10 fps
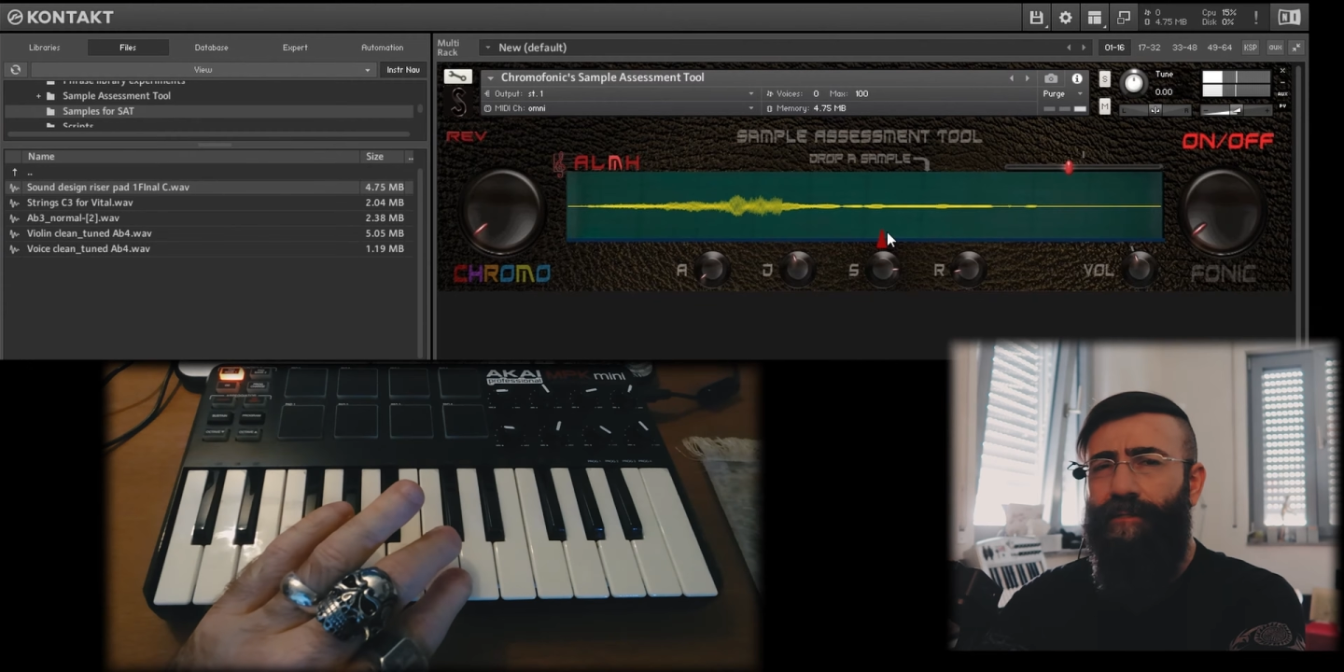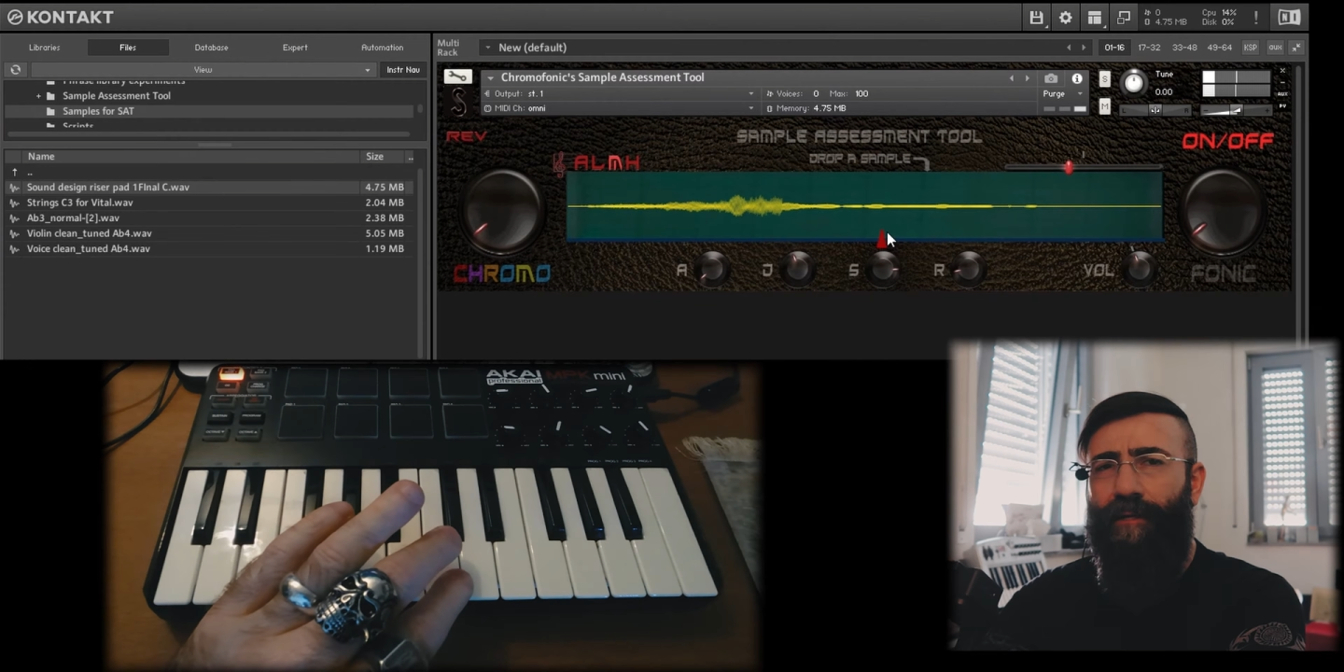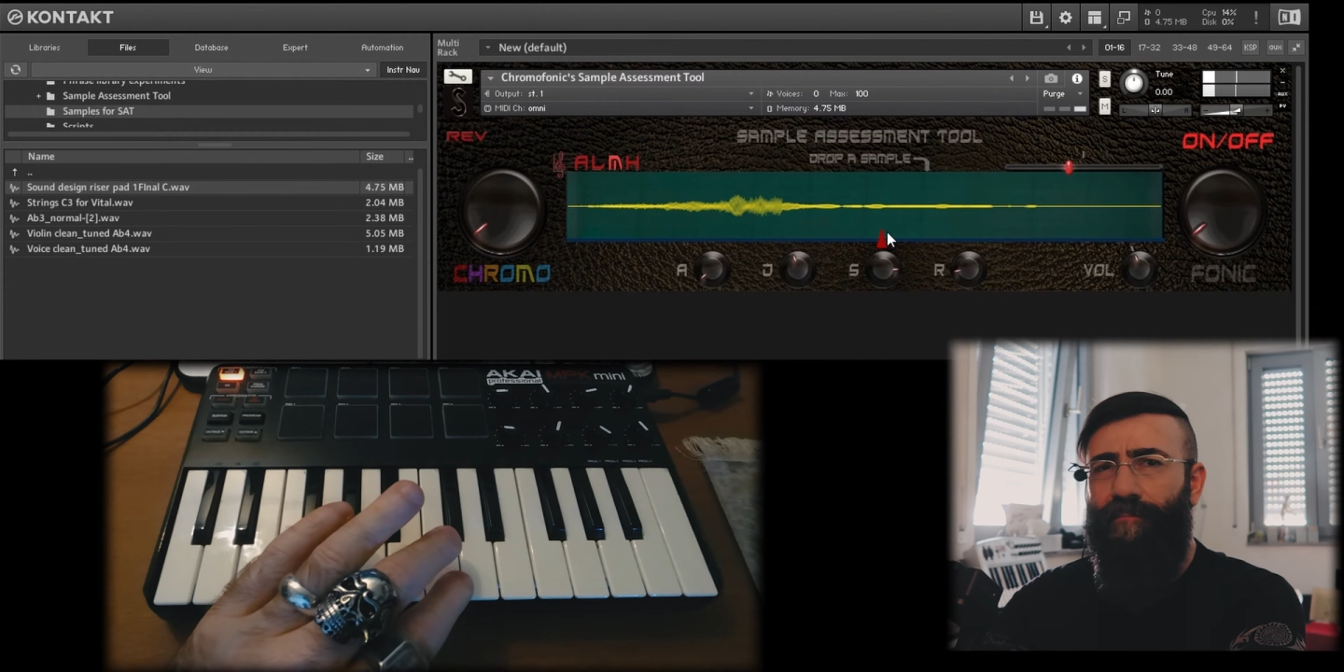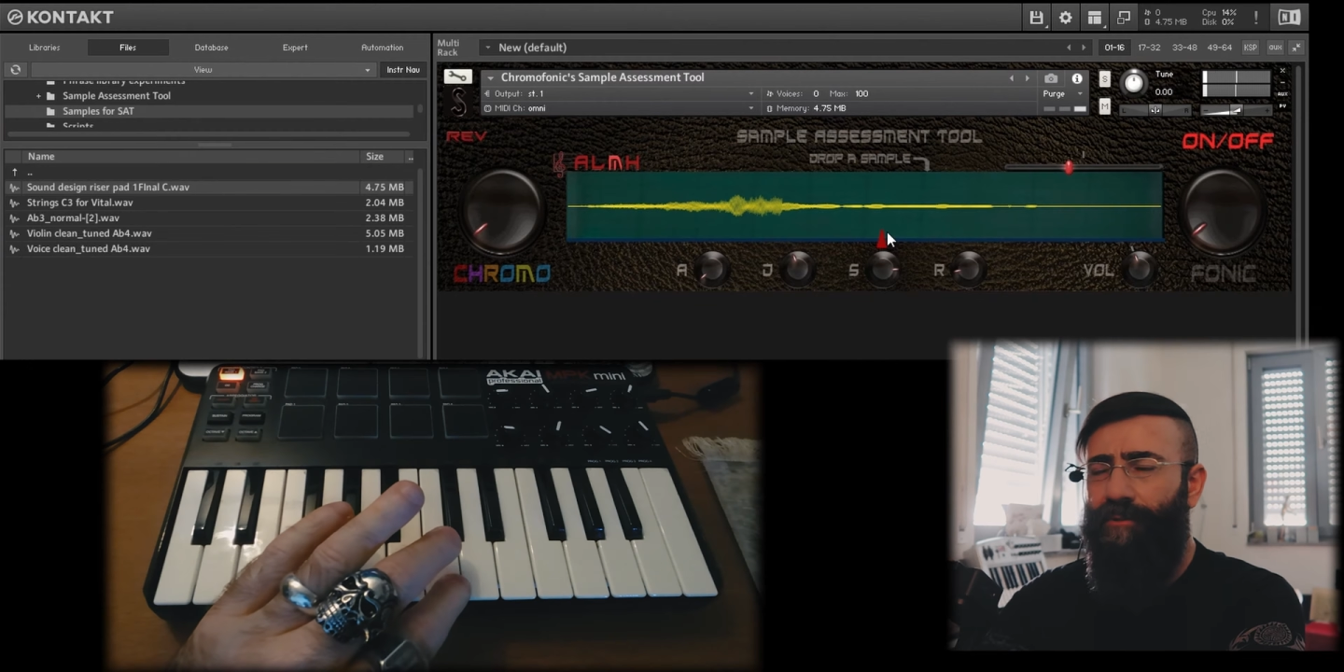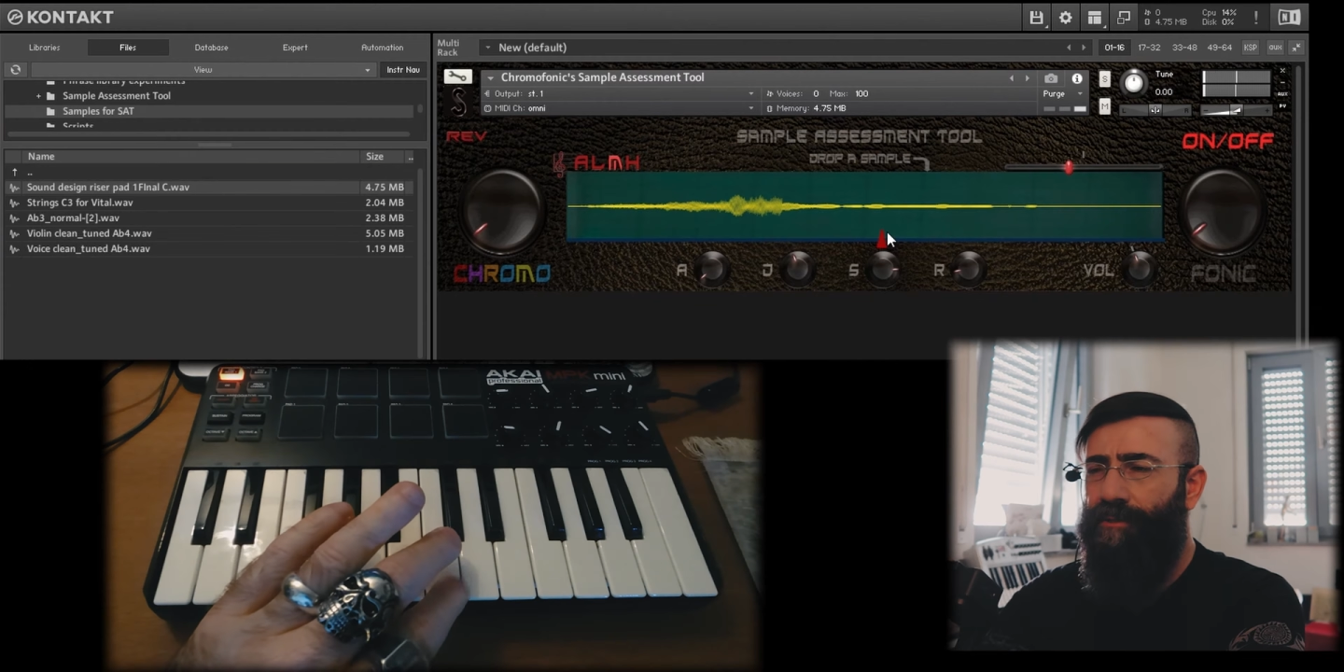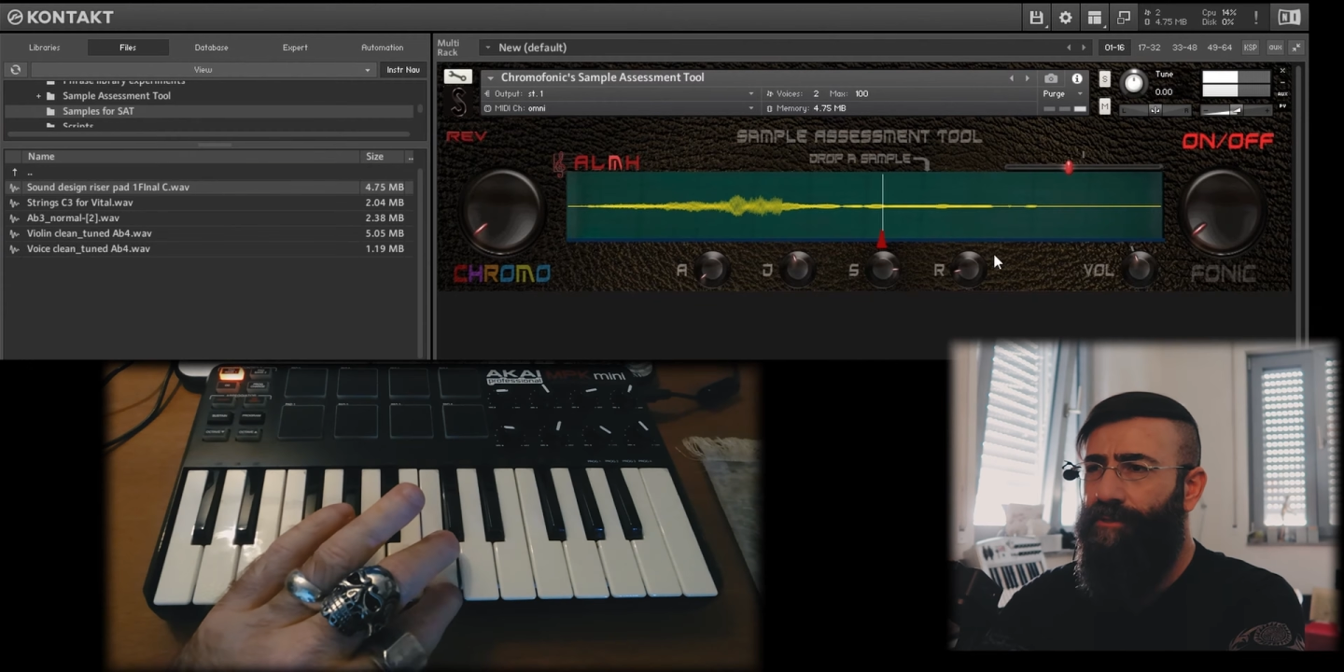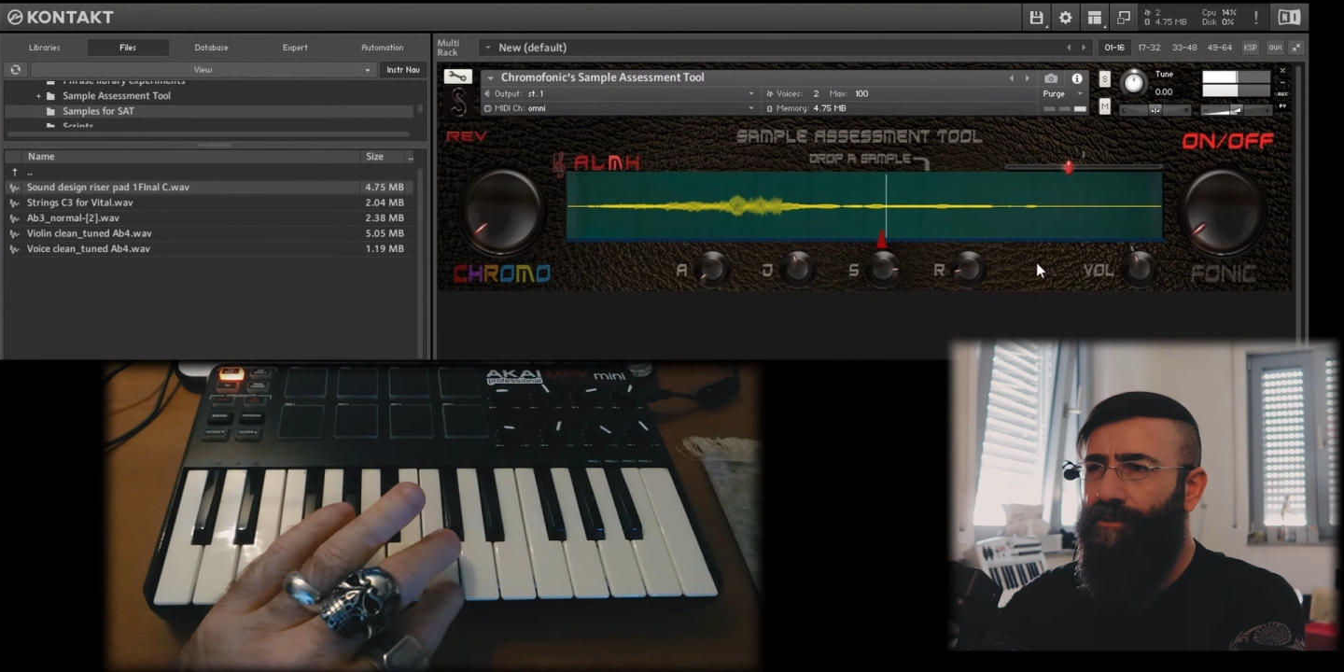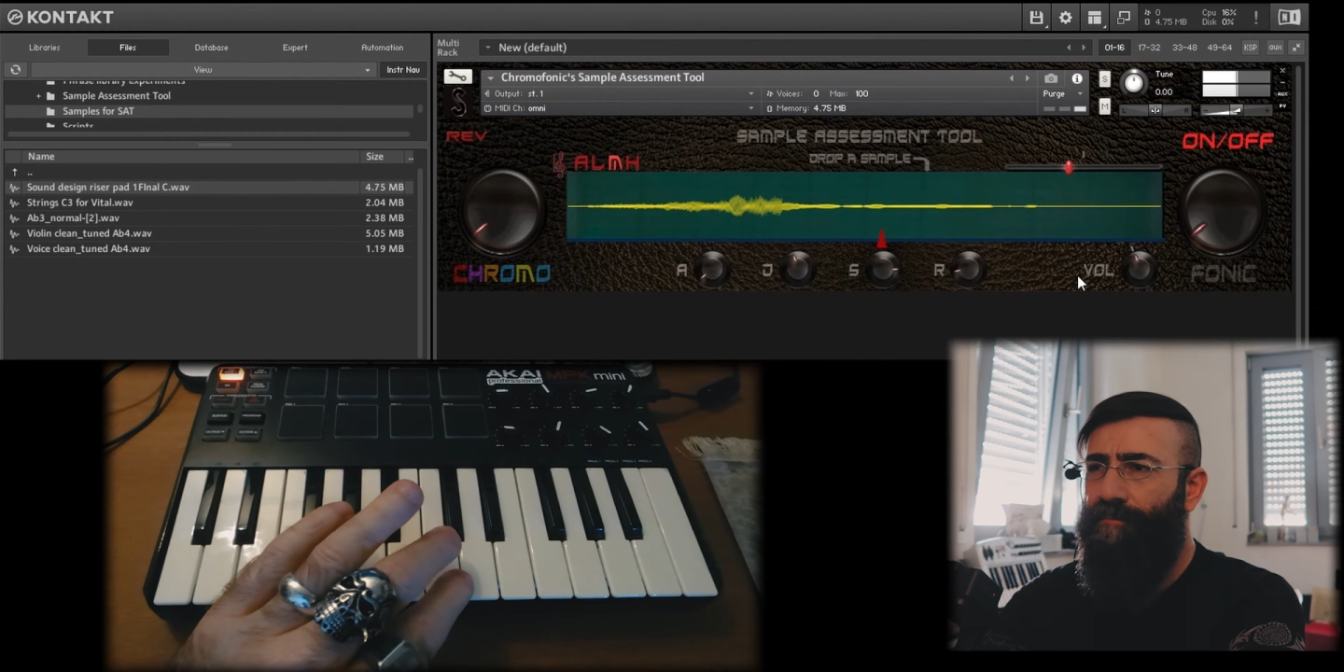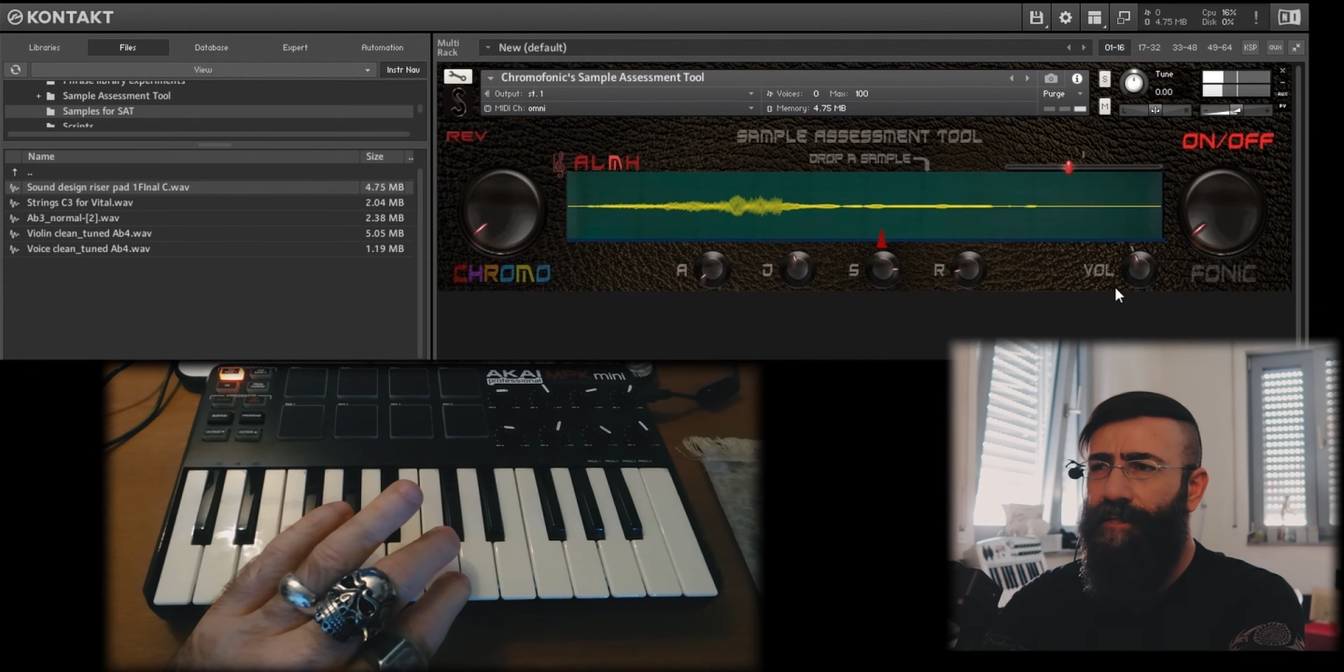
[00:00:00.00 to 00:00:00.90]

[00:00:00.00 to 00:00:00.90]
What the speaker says: start position,